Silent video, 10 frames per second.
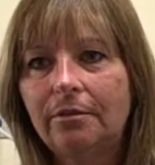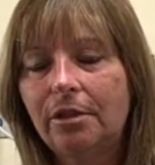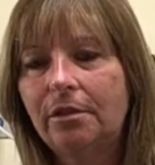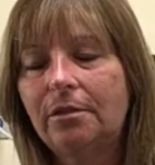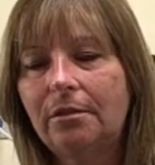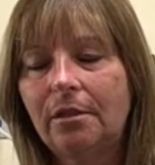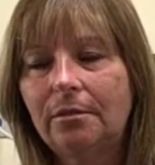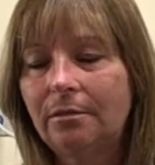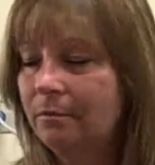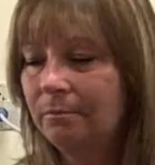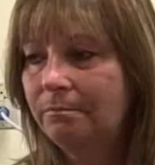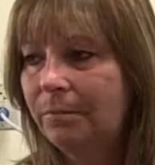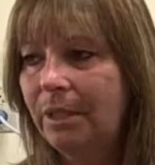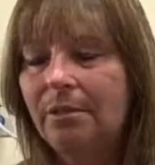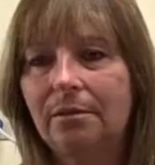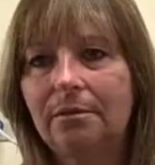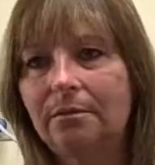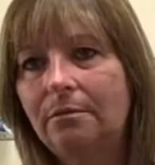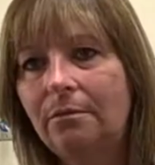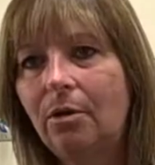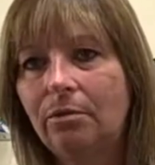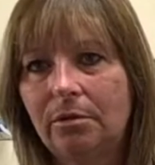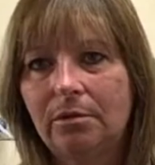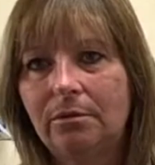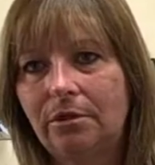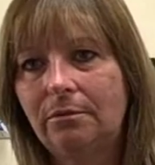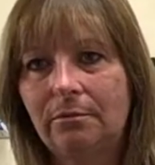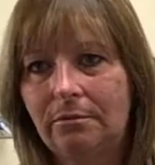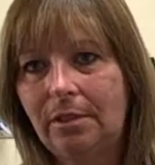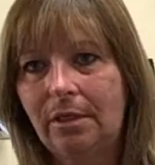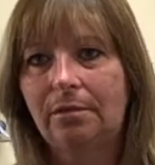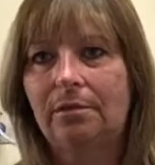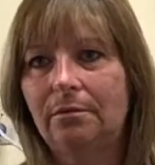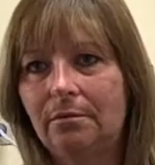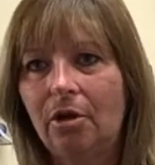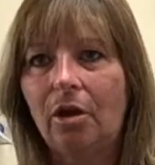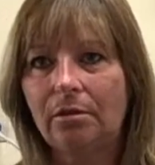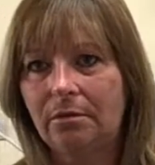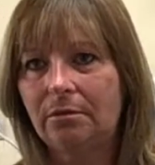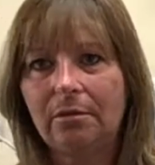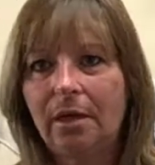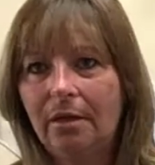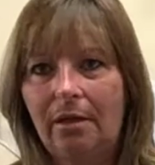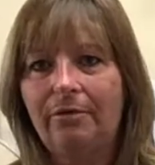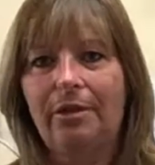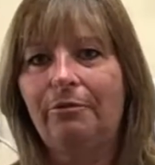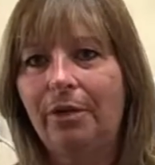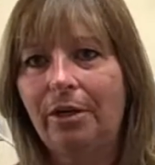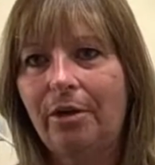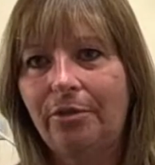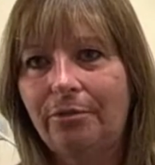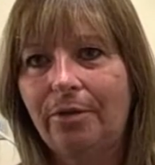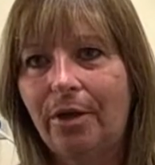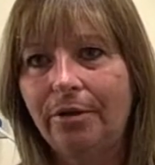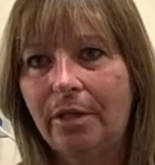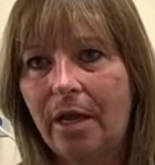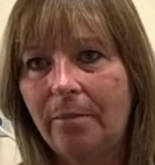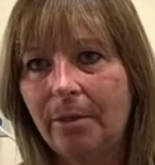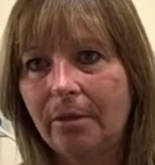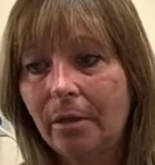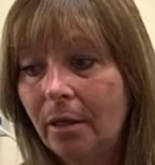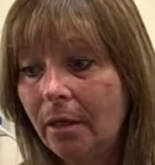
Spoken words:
chickens and pigs and goats and kids and dogs and everything running all through it all the time. And